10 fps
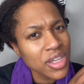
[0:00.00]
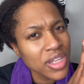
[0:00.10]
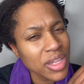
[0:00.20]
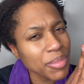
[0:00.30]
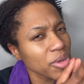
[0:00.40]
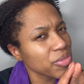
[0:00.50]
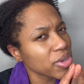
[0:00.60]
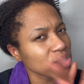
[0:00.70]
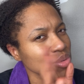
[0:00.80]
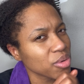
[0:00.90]
Let me know if you
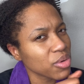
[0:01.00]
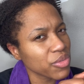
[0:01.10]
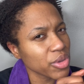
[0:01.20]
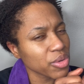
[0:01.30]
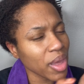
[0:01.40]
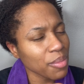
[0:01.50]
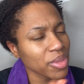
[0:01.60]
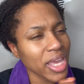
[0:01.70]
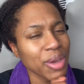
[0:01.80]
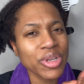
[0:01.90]
guys want a review on that one.
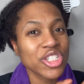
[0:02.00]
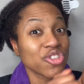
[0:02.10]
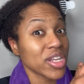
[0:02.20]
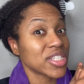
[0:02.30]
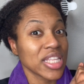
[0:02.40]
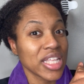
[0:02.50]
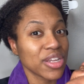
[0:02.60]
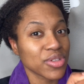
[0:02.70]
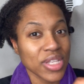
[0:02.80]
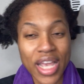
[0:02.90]
It went straight to
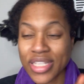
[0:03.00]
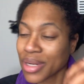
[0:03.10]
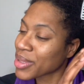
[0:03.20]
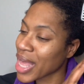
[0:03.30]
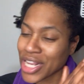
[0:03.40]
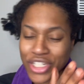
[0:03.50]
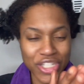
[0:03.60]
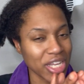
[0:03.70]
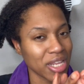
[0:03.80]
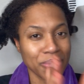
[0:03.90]
leader size, and I'm glad she
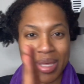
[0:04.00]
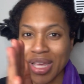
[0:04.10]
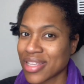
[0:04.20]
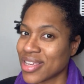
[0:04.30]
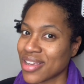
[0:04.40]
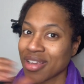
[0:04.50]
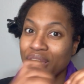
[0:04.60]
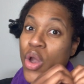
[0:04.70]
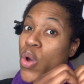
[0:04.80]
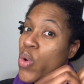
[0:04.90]
did, because
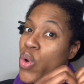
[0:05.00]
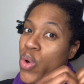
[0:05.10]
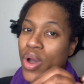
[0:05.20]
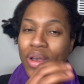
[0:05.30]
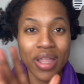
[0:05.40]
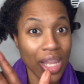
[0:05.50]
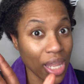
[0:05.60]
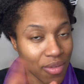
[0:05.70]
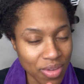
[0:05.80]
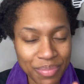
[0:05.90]
whew,
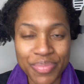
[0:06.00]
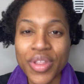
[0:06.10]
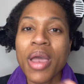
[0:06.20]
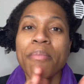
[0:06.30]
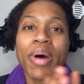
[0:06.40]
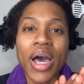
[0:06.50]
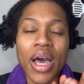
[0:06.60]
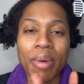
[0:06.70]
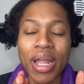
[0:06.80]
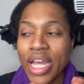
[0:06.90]
love it. But
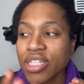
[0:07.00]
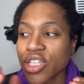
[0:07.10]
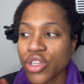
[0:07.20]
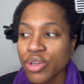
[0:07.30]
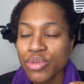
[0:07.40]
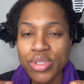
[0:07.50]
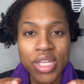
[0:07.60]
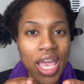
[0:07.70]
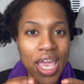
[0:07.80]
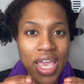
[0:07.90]
um I like to use
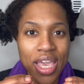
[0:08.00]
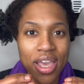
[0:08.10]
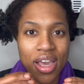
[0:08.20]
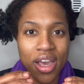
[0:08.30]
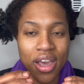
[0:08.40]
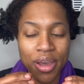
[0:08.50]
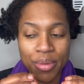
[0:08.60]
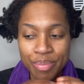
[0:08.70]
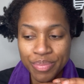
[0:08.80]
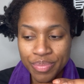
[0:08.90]
a
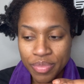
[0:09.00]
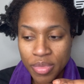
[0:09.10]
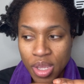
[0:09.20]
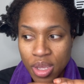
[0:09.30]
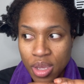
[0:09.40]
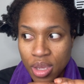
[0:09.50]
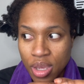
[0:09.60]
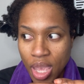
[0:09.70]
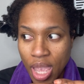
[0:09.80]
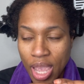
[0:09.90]
um
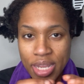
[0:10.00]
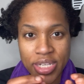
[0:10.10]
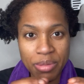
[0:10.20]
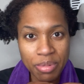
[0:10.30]
a deep